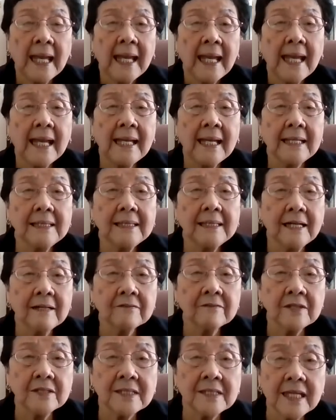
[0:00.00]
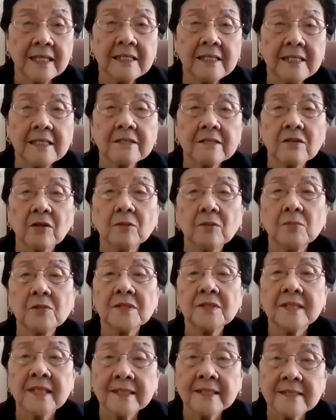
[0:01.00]
And after 10 years,
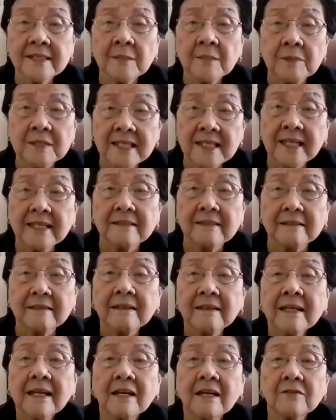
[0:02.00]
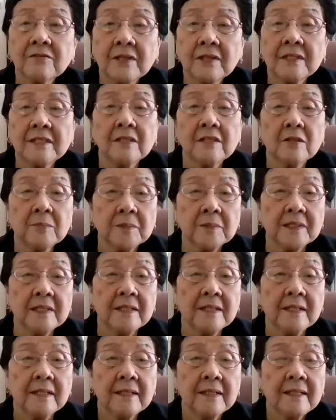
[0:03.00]
almost 60% have
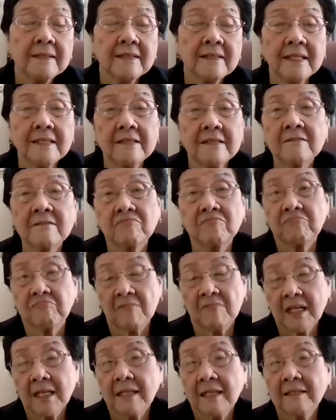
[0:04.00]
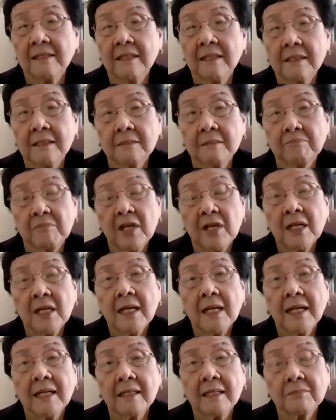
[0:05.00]
retinopathy. That is, the
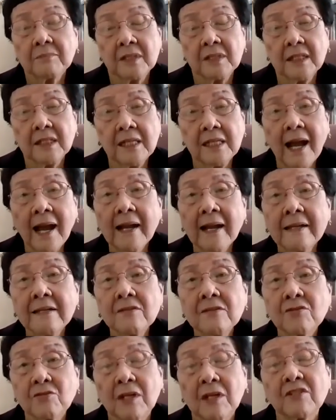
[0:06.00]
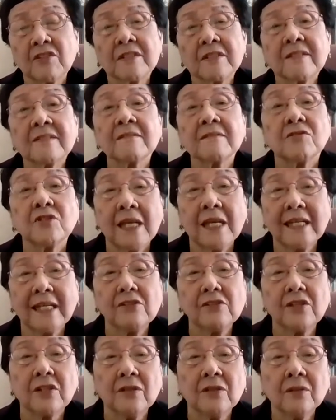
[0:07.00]
eye structures
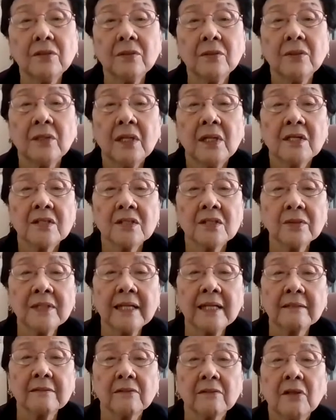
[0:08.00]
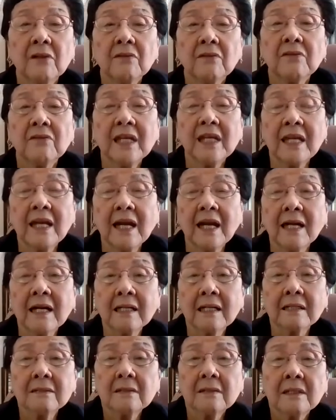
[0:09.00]
change, so that they
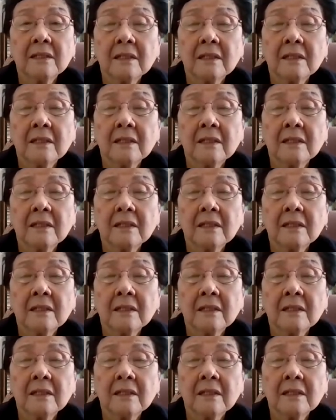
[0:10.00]
are,